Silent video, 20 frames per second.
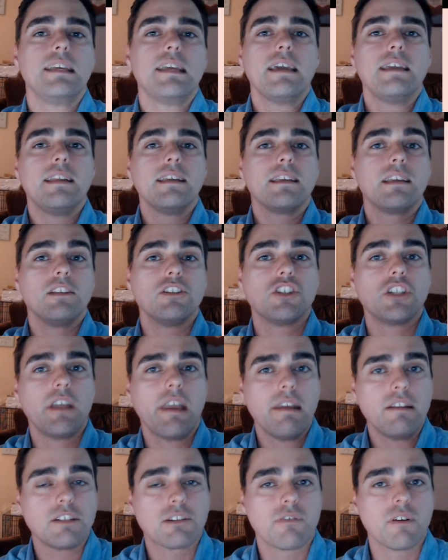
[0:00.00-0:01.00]
and it can
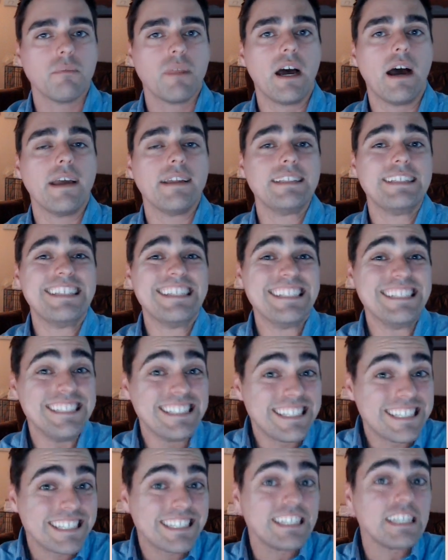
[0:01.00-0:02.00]
change from the
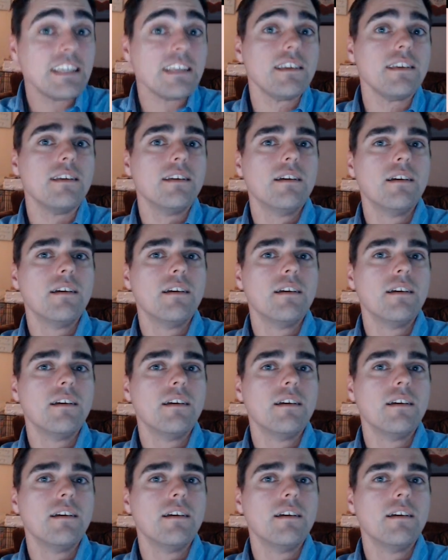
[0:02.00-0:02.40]
identity